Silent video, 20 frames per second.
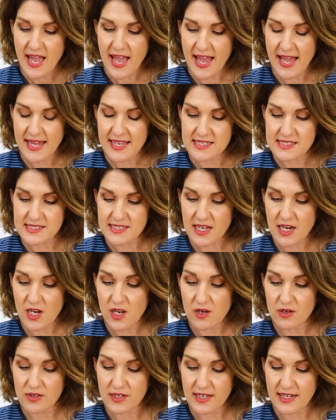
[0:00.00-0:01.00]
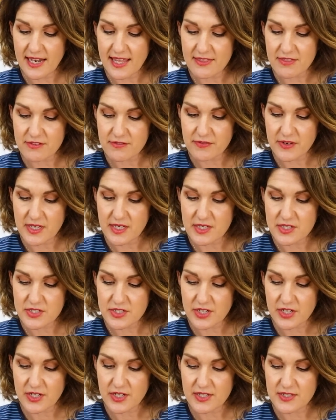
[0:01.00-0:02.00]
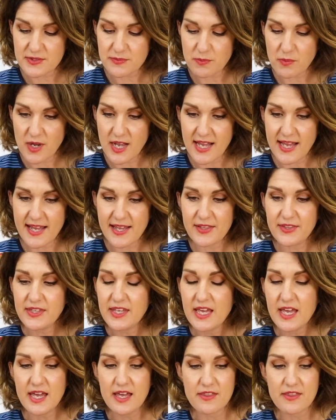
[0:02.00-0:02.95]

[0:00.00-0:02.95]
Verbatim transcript: and a longer length version as well.